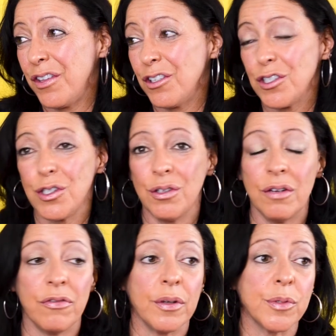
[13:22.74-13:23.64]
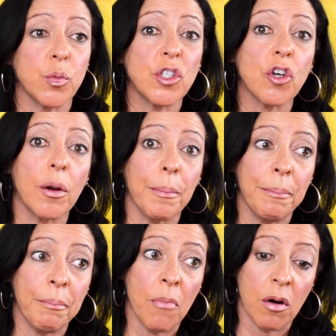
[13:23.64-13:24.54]
their student films, which are
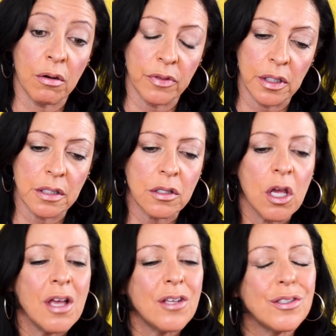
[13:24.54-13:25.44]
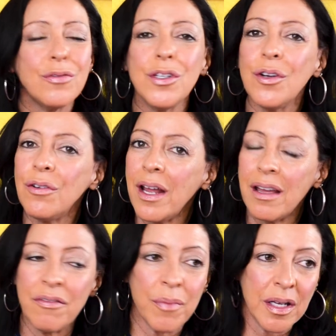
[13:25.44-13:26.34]
marvelous. So if you don't
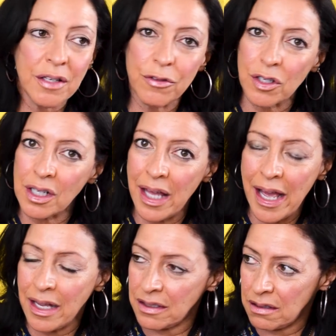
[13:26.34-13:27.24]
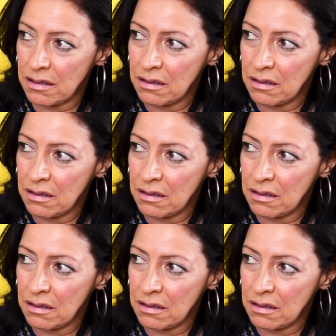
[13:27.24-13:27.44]
have money for class,